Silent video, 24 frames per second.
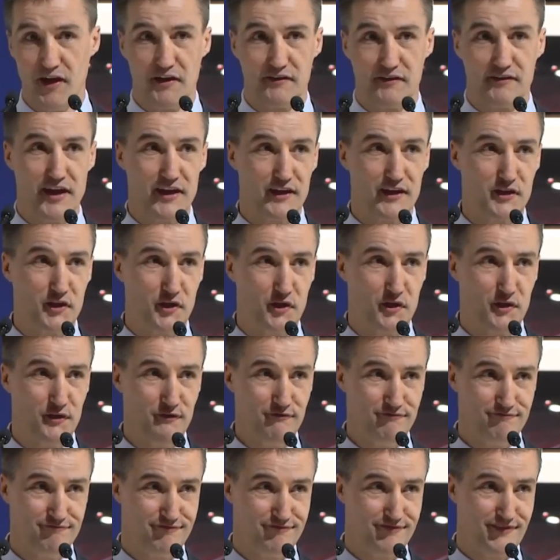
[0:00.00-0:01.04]
Thank you,
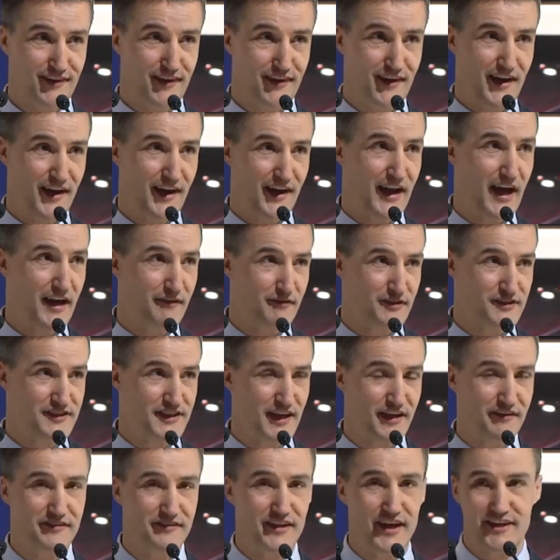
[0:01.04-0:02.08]
and have a
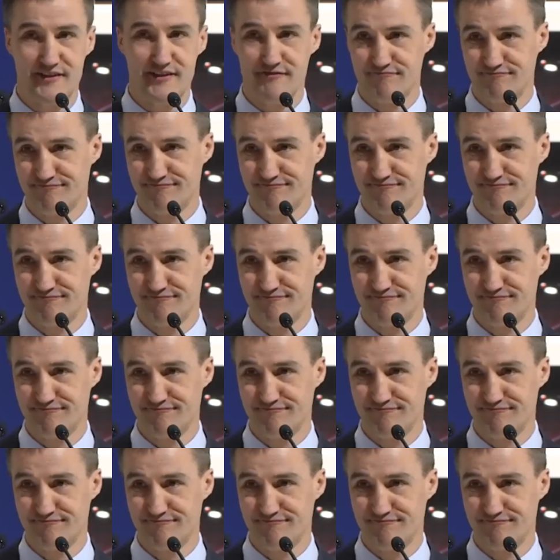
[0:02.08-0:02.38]
safe day.